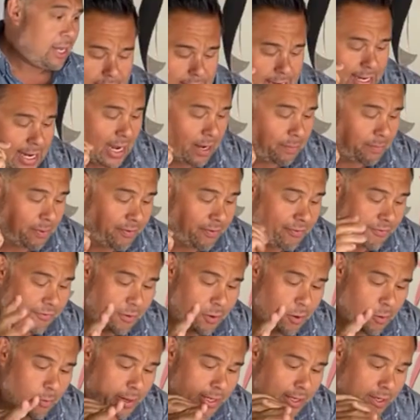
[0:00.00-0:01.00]
Now,
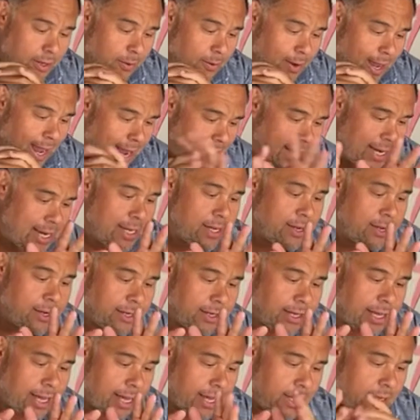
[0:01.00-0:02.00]
before we do any
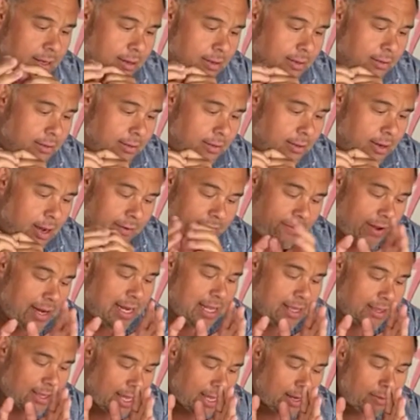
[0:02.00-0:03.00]
cooking or of
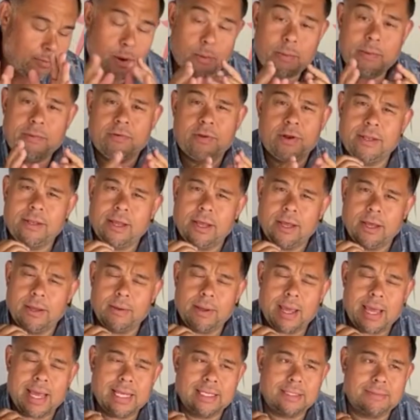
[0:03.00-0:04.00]
anything, what we've got to do
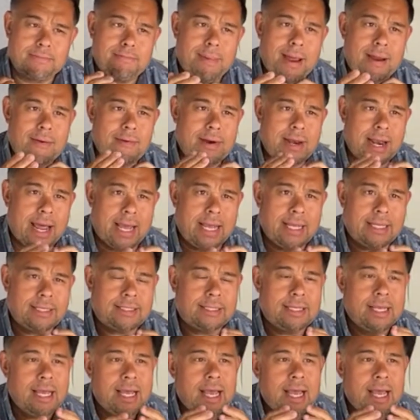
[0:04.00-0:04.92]
is marinate